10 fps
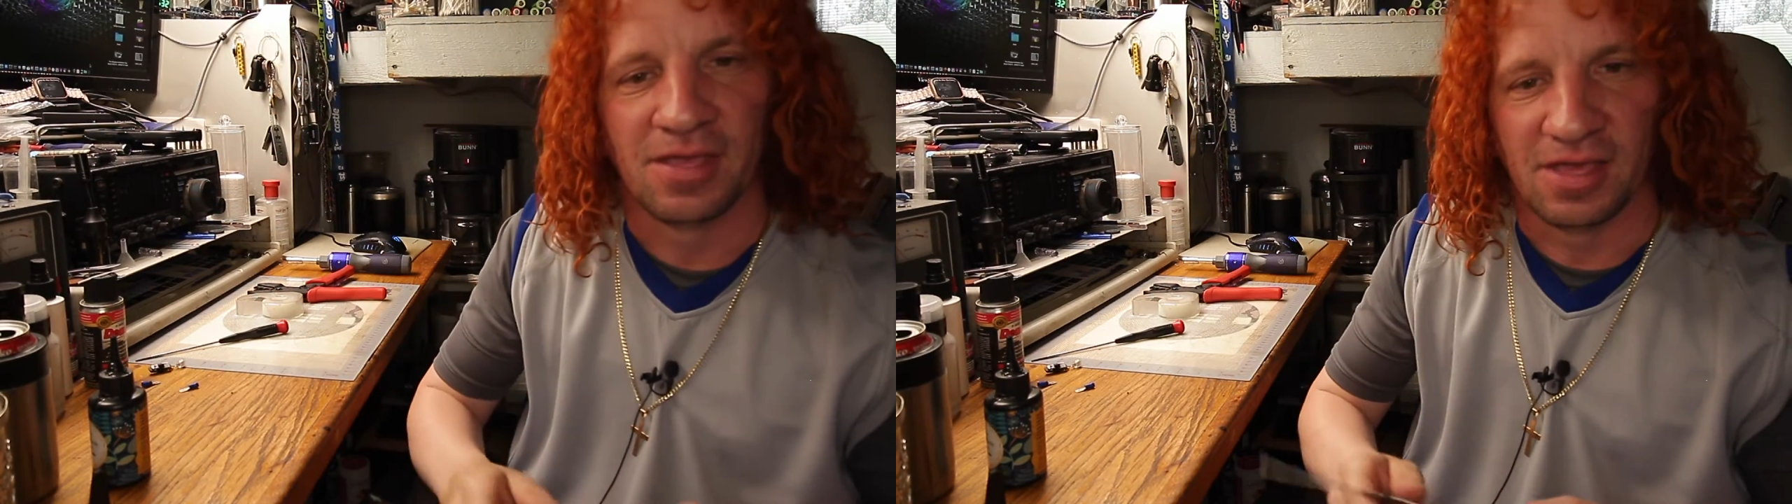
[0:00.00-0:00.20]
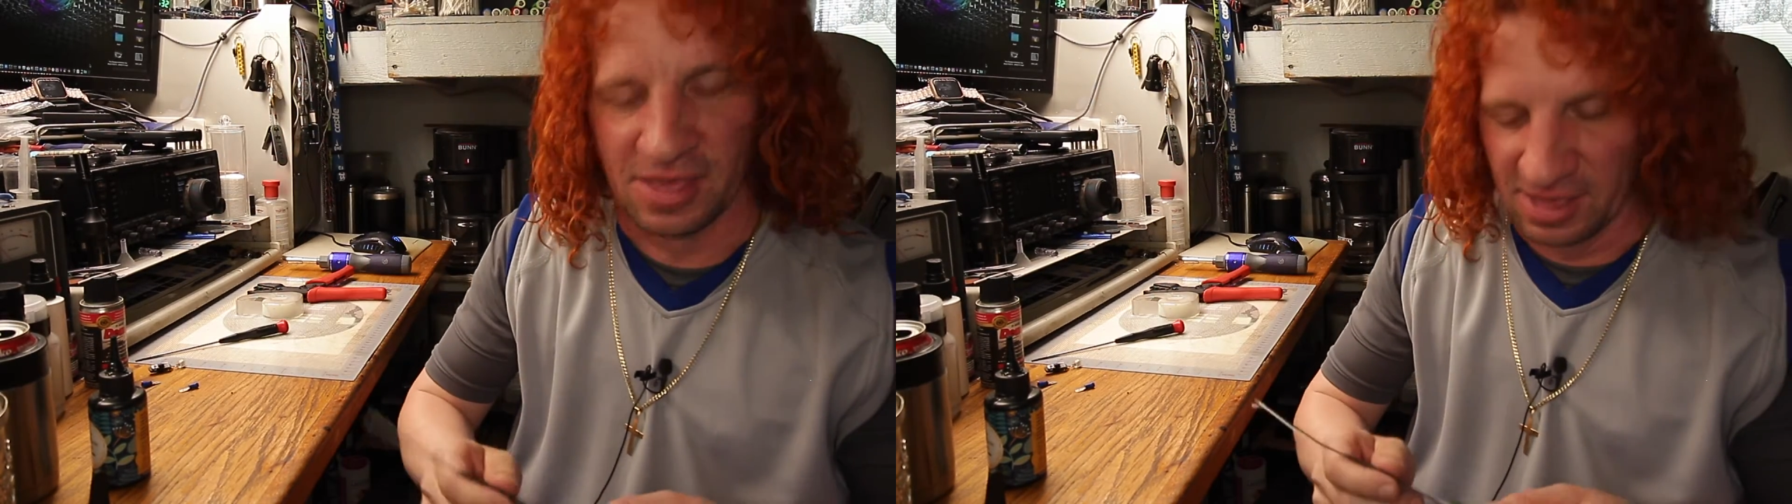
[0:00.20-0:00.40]

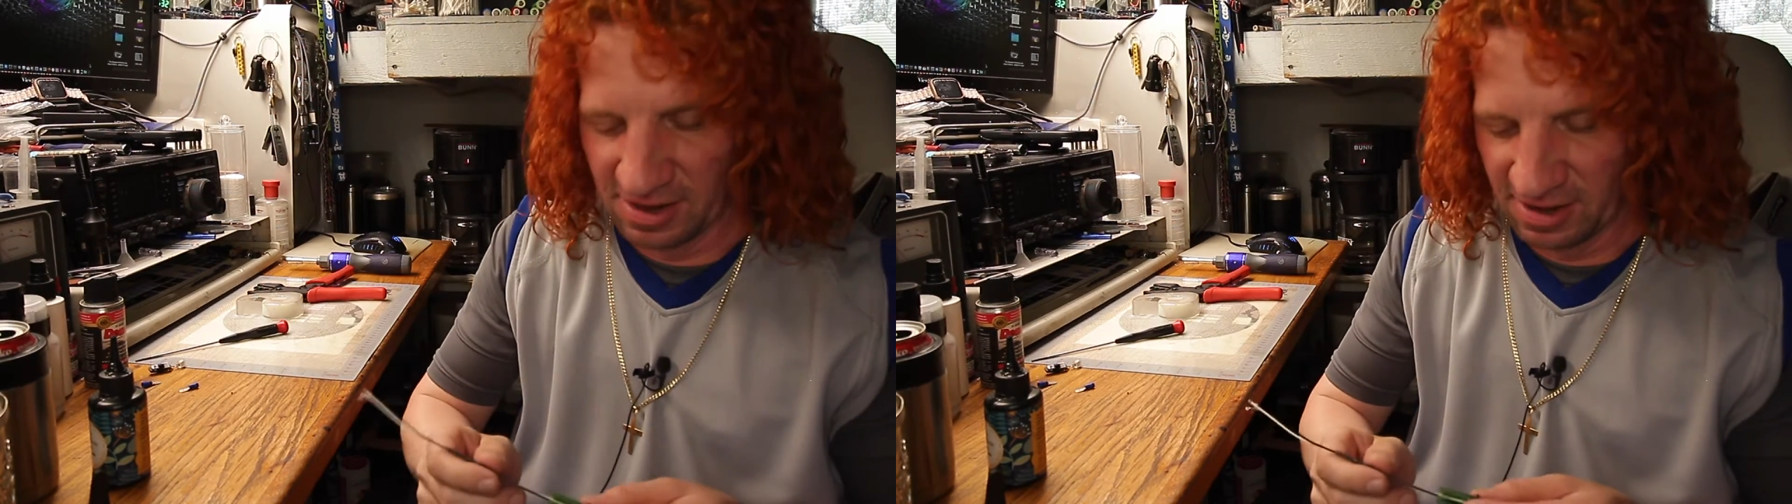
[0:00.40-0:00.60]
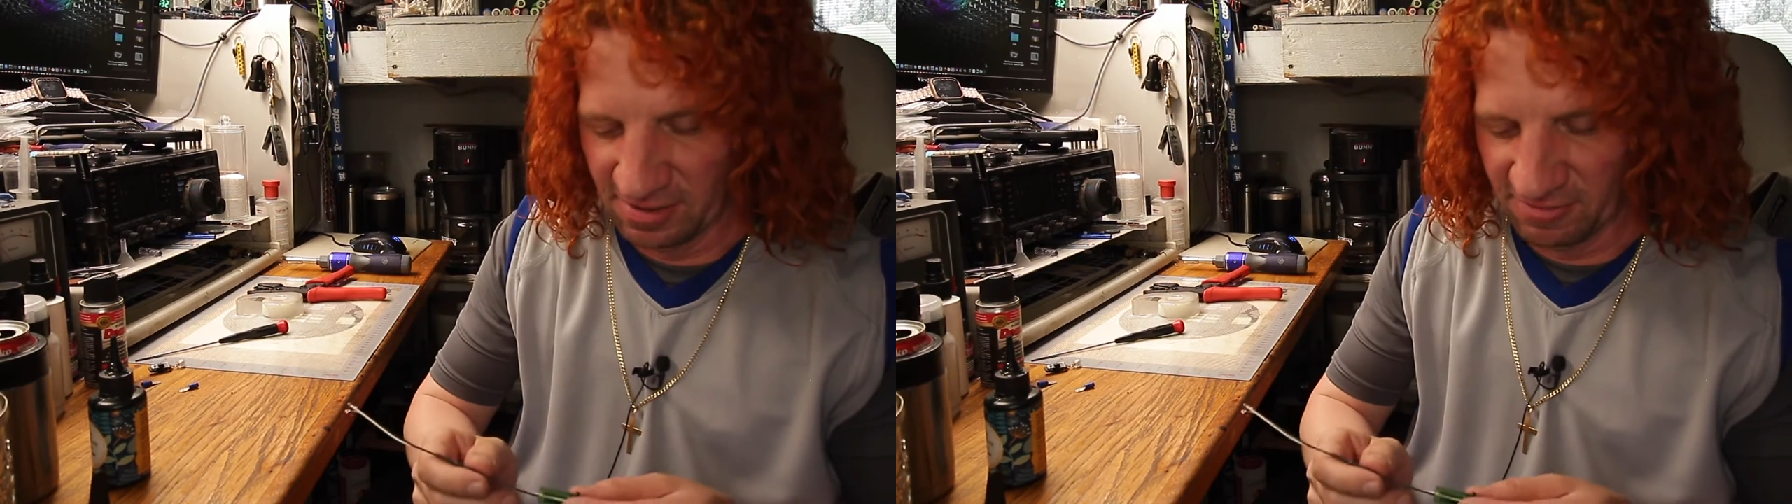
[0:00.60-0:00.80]

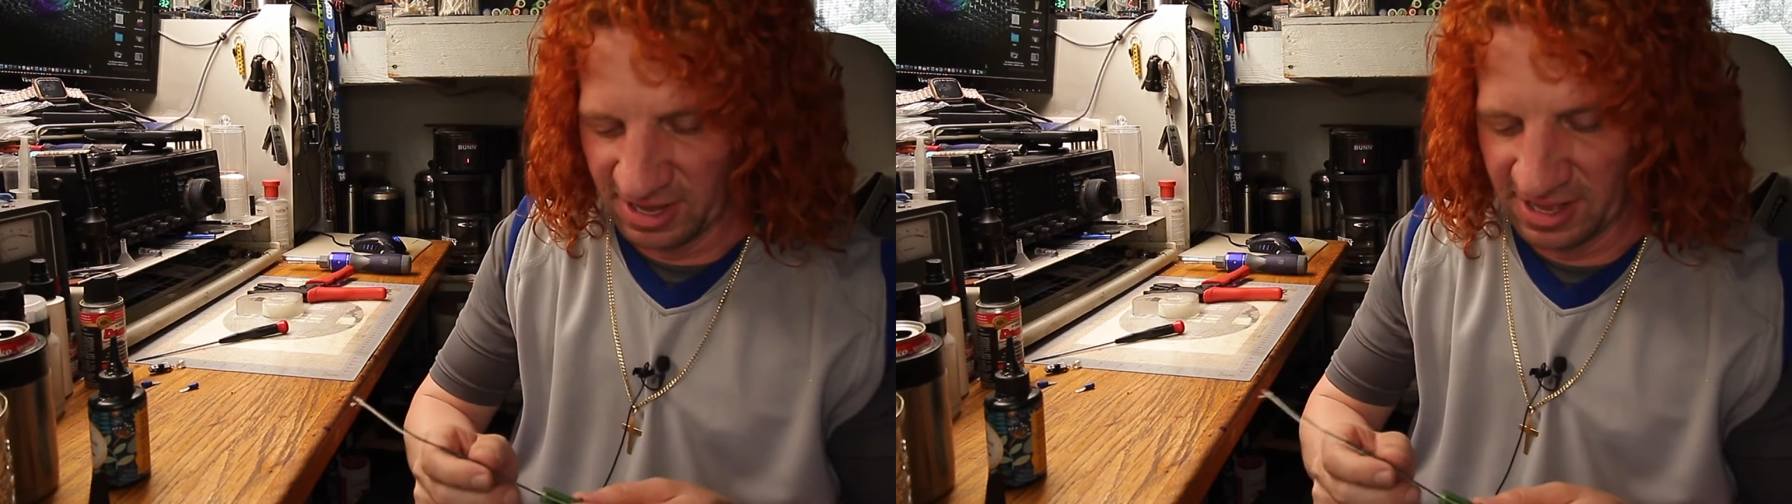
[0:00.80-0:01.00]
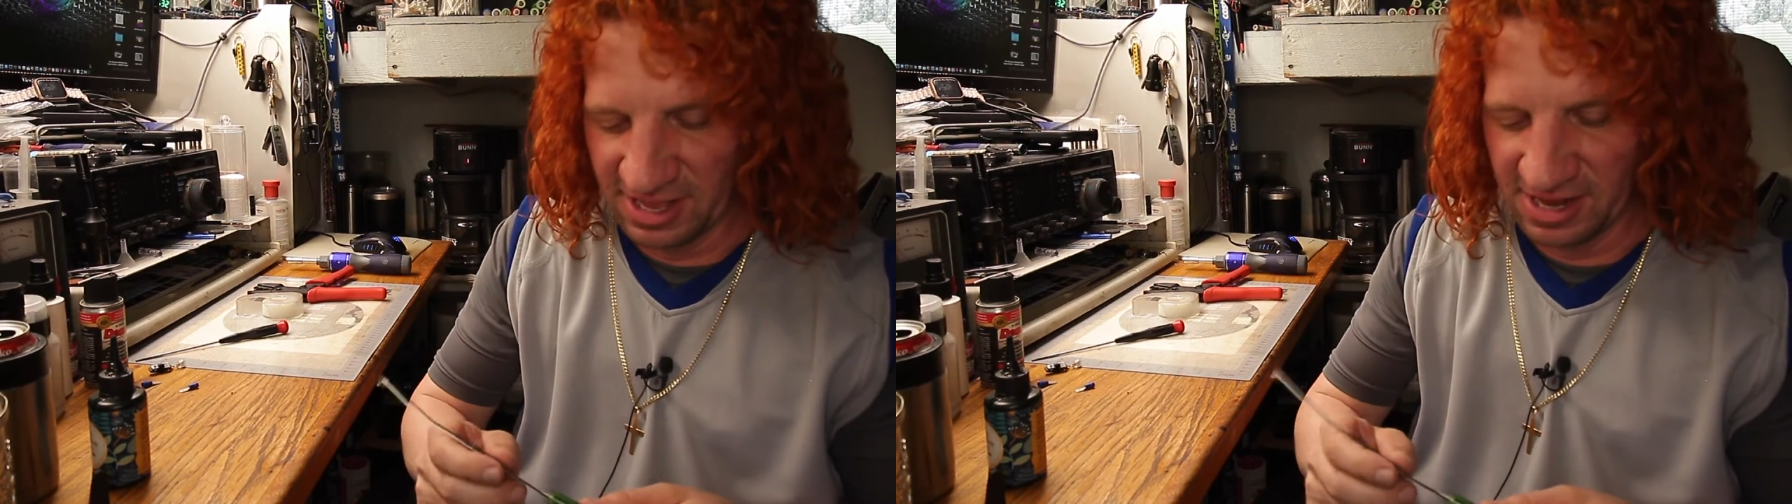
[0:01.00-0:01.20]
and what
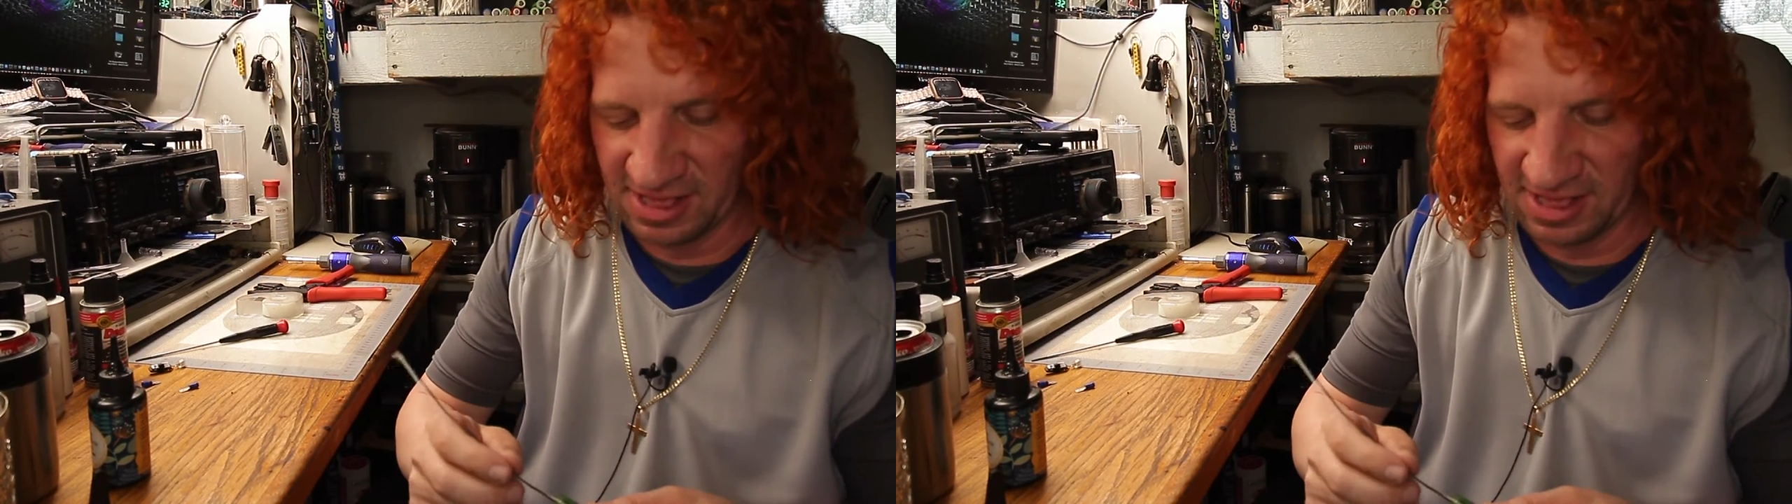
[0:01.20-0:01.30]
I did